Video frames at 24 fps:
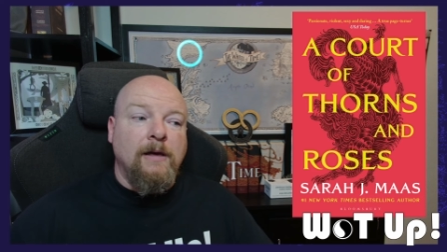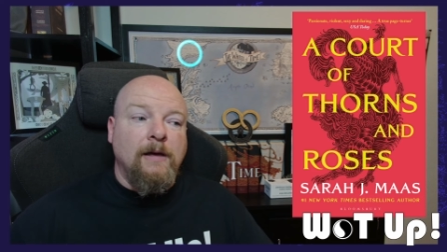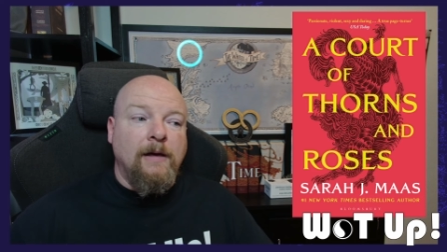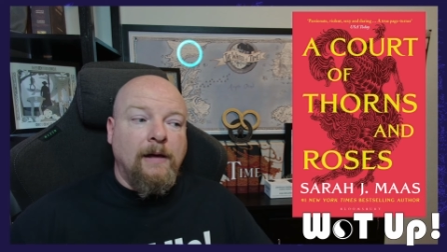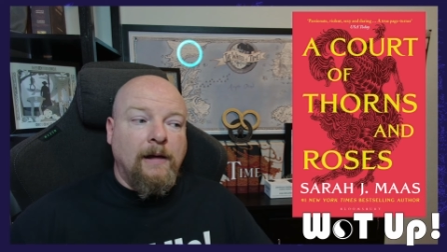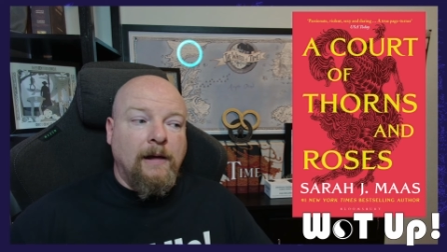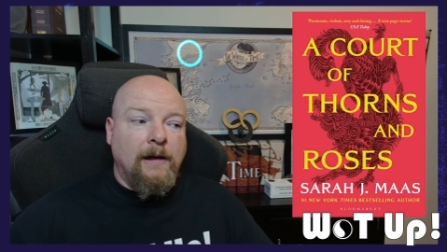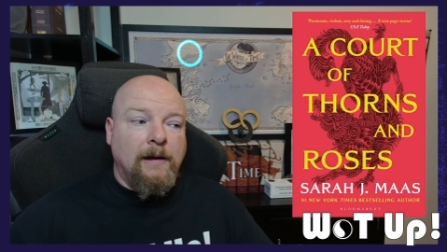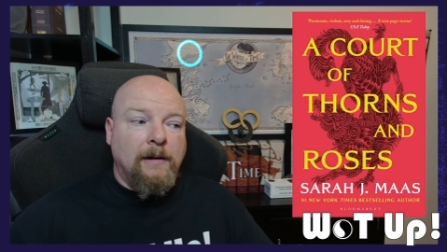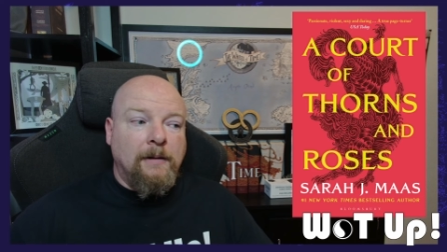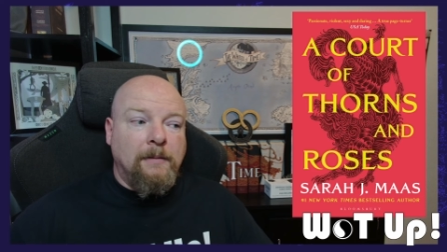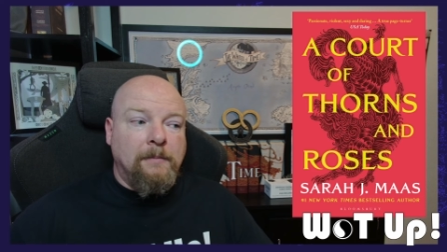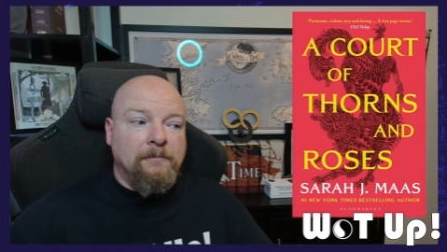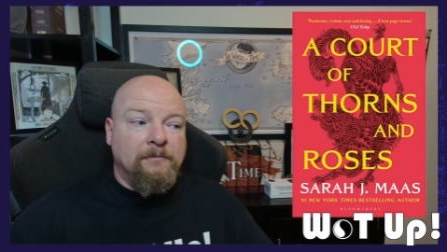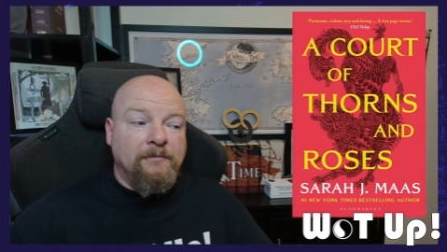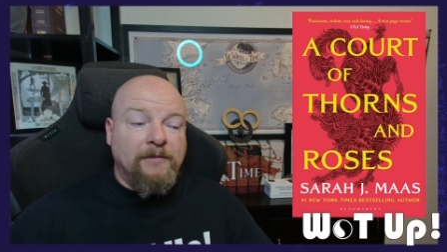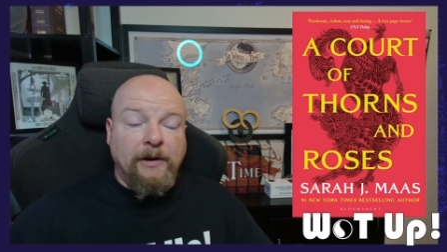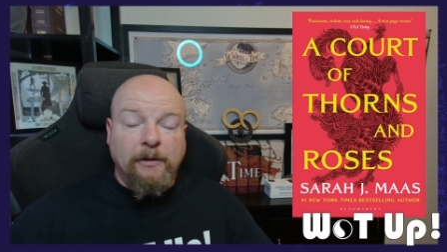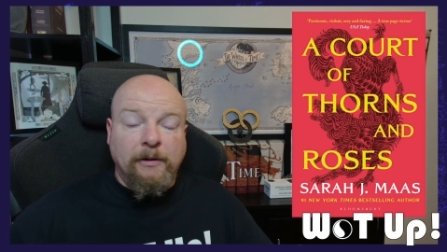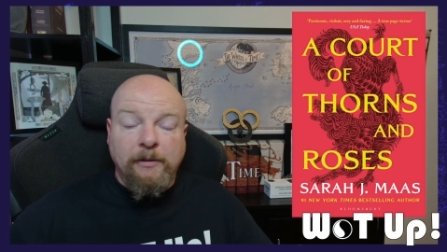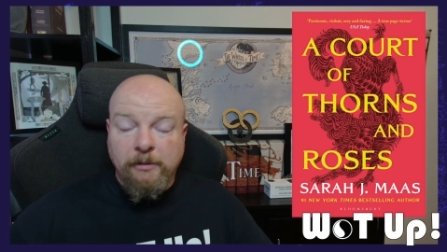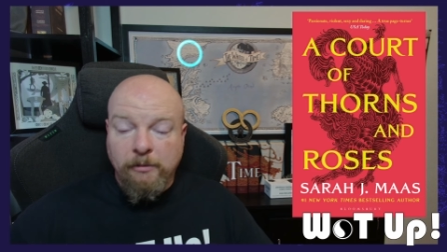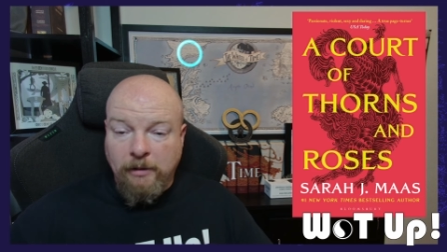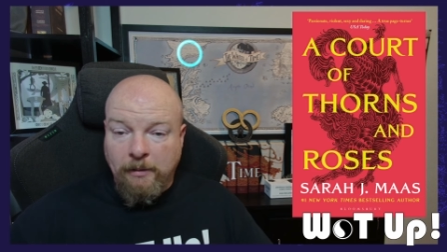Um,
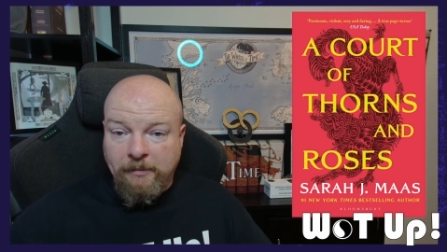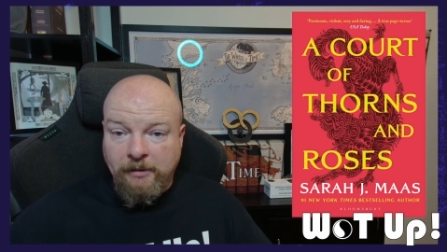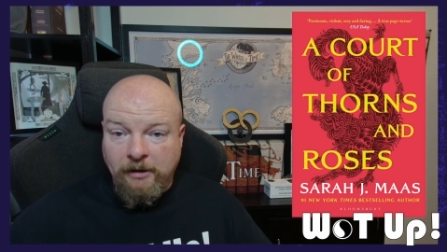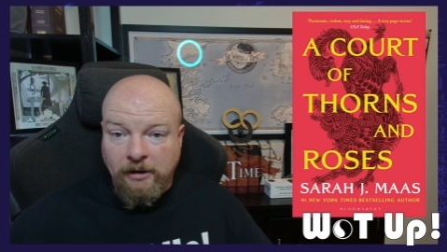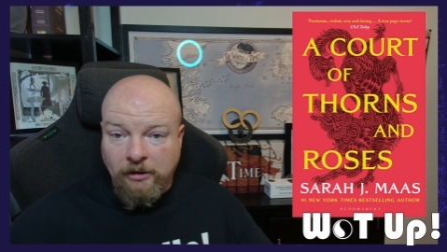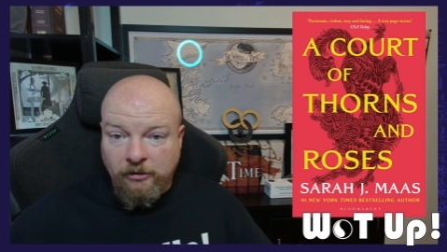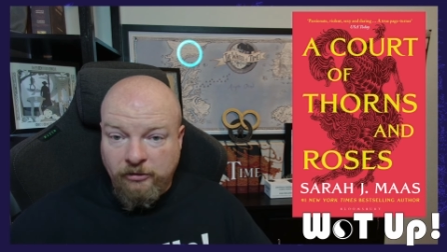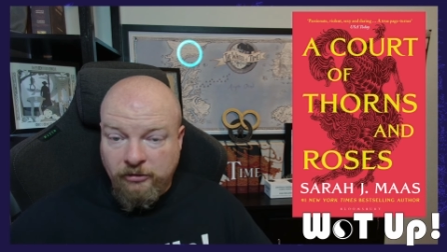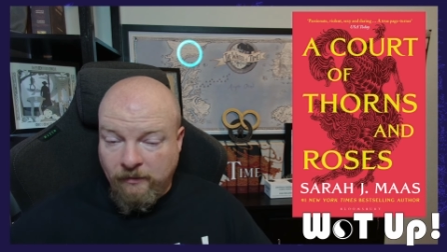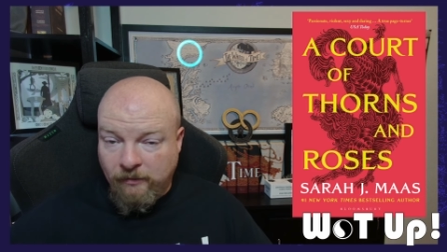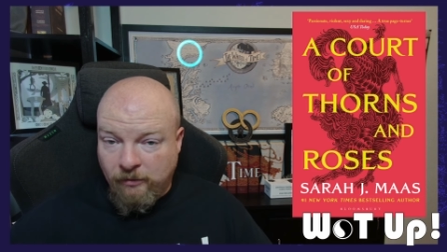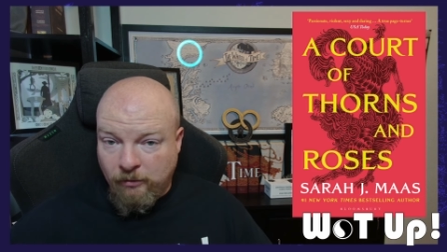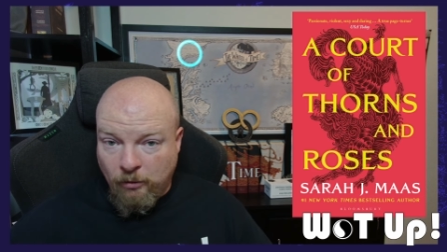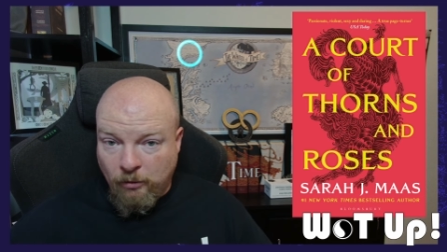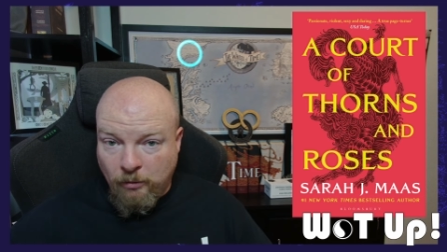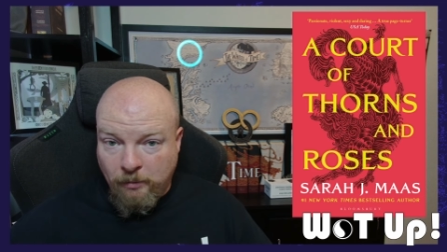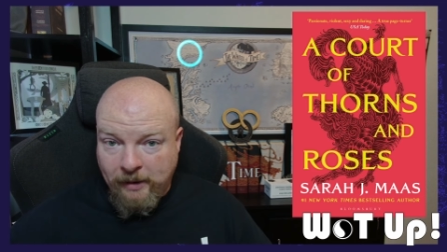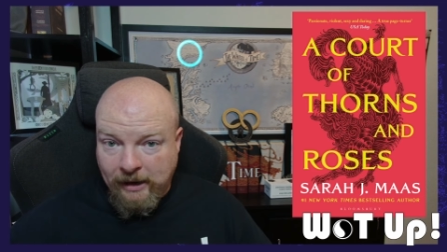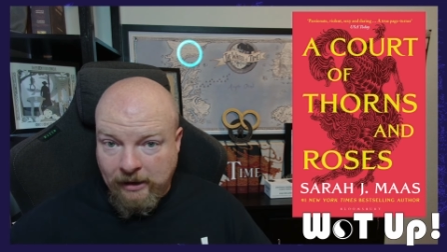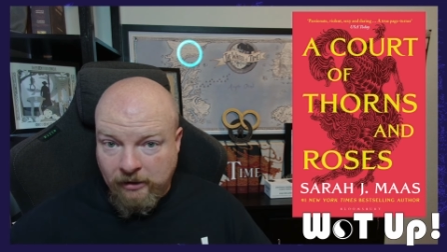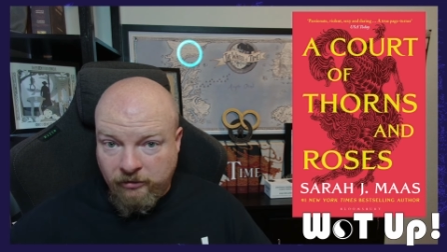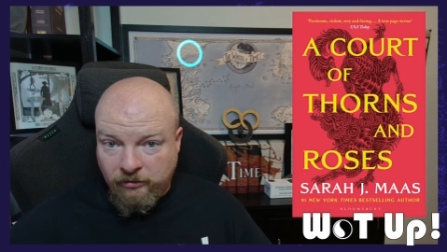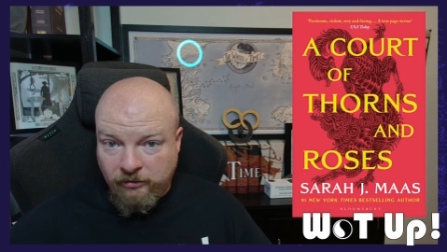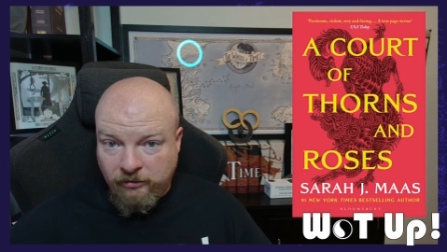very reminiscent of the
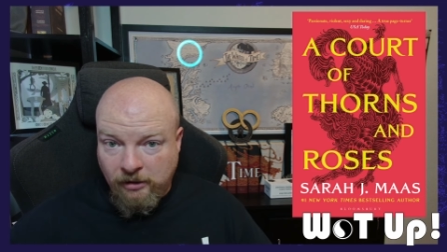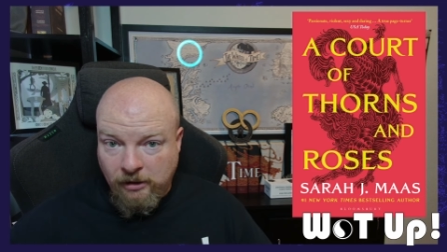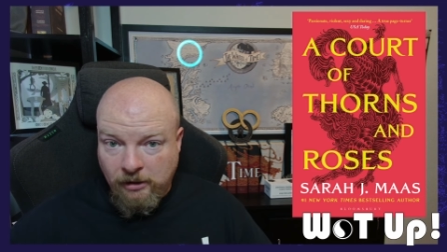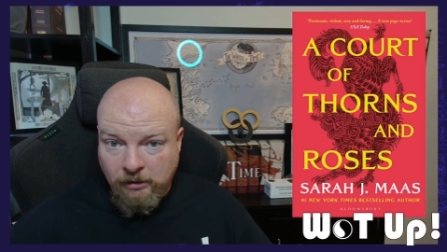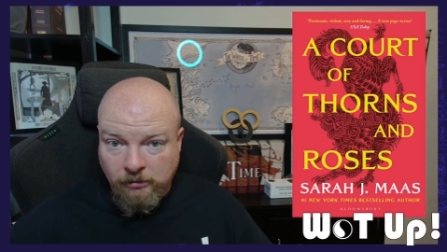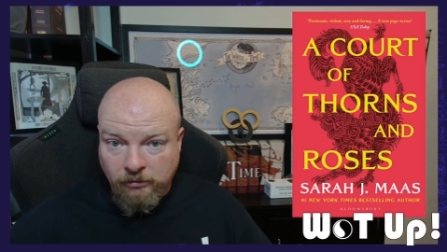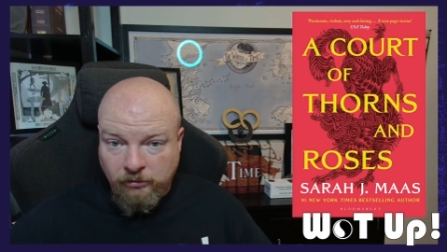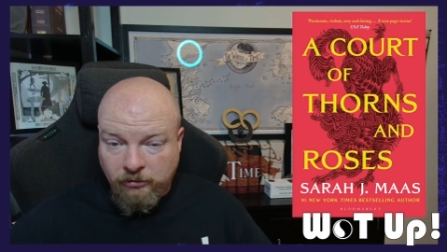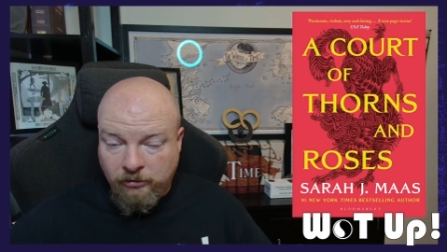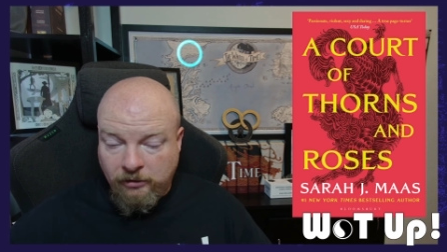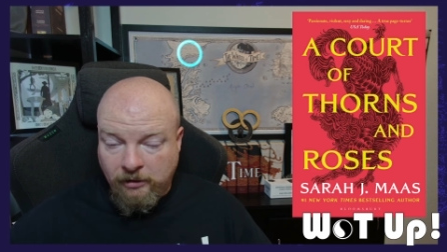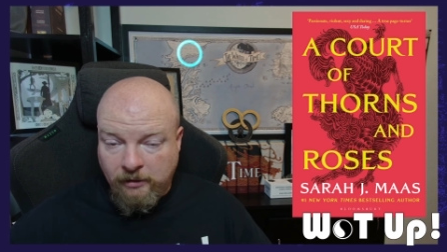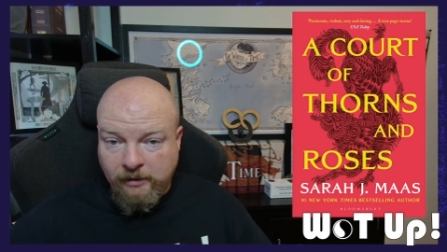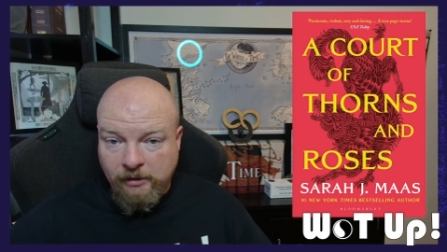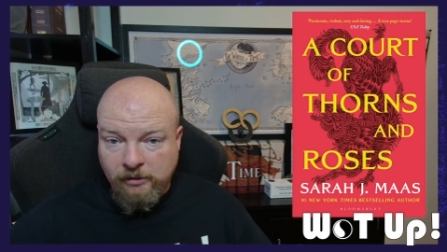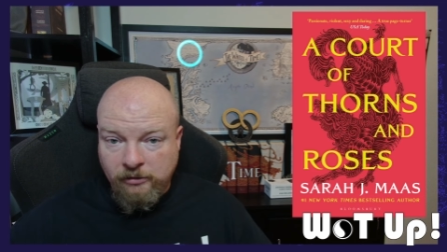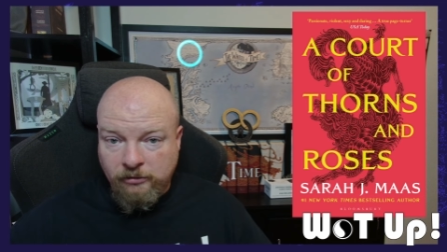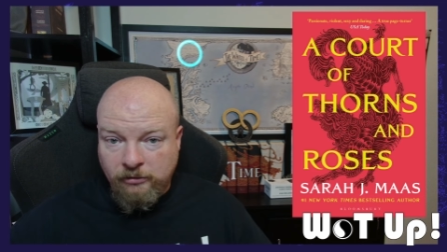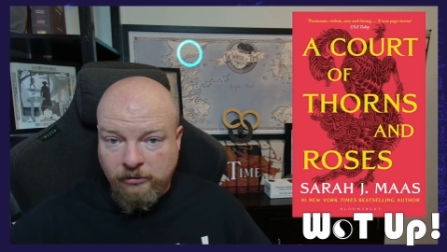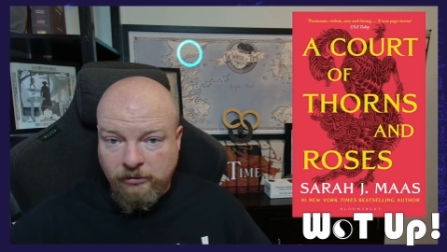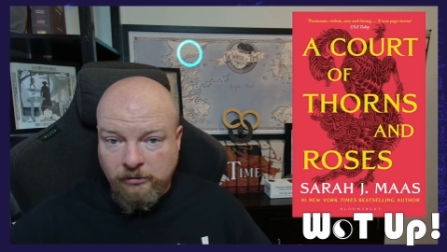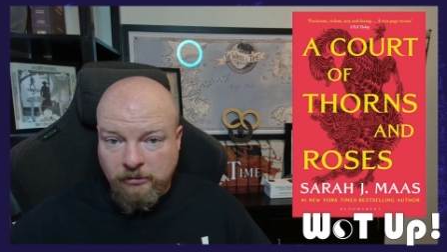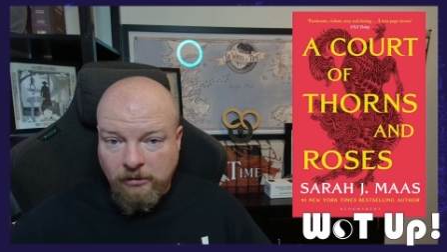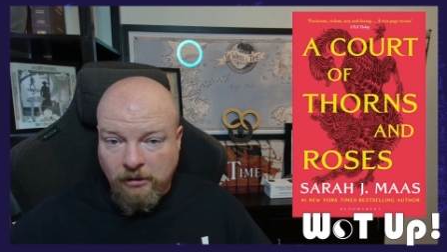romantasy
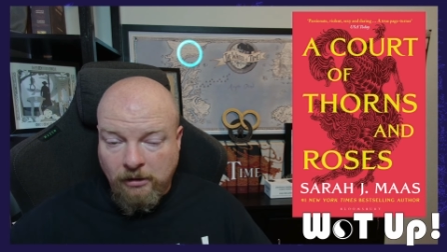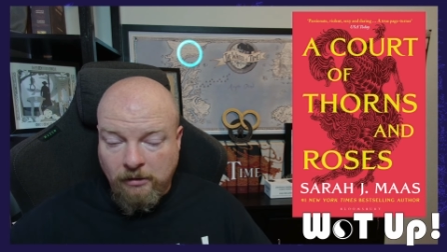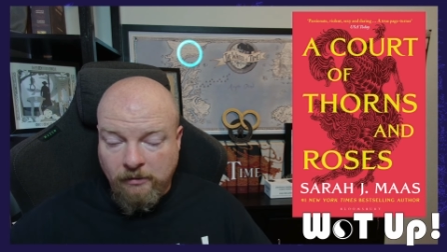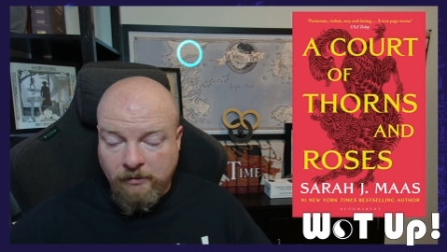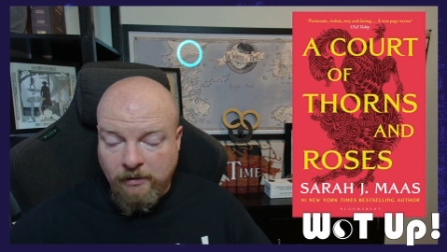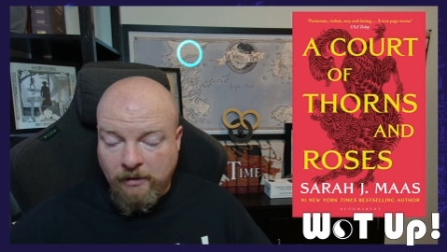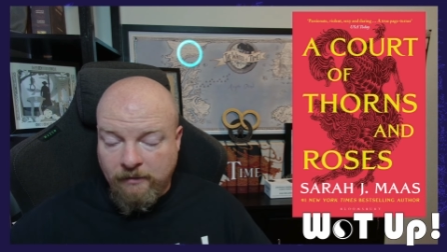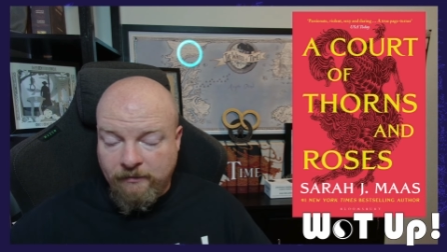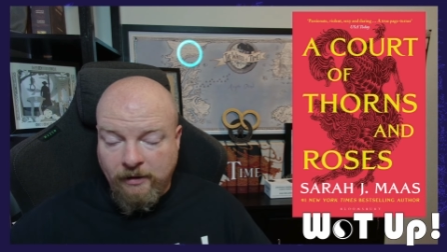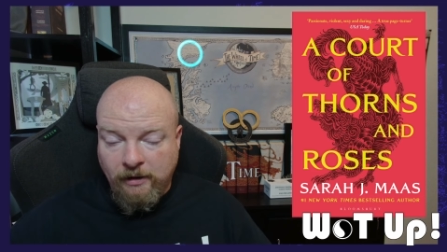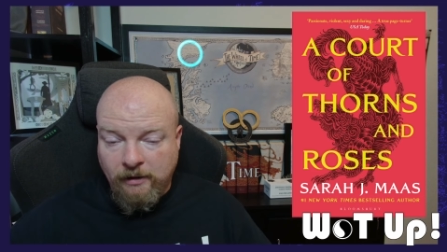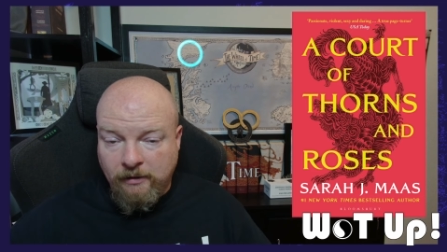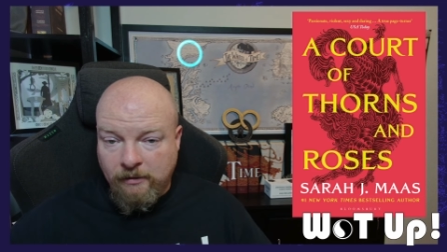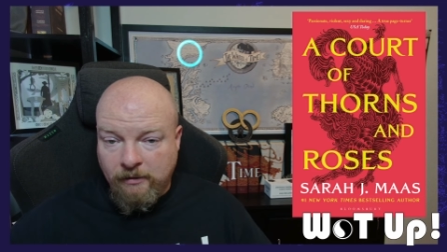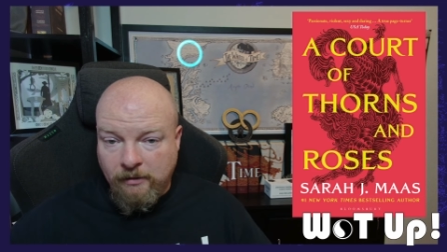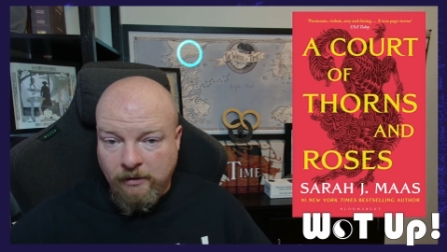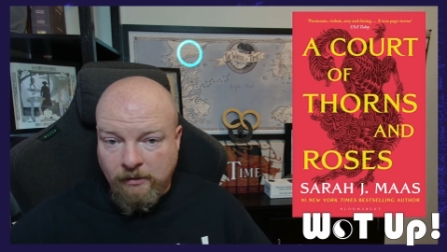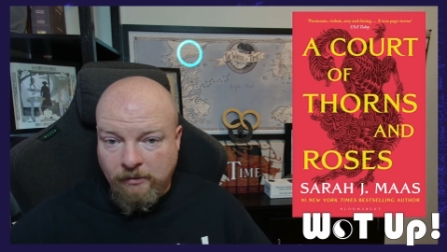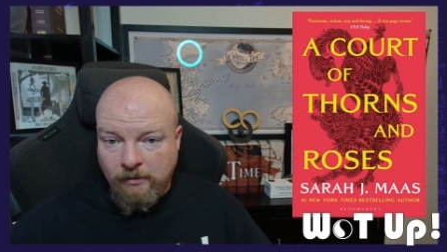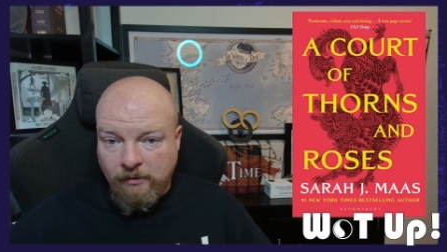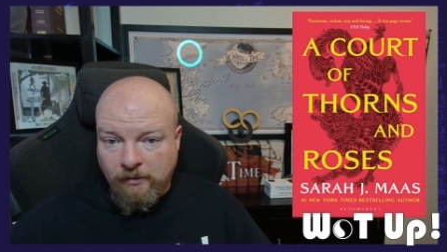series, or uh,